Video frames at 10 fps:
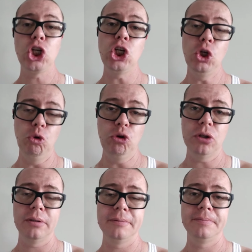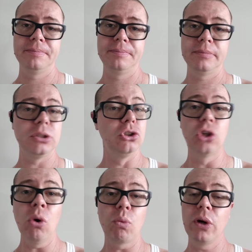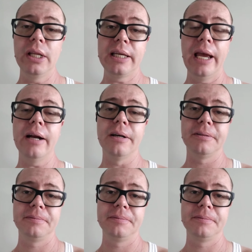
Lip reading: Cute. Don't really care.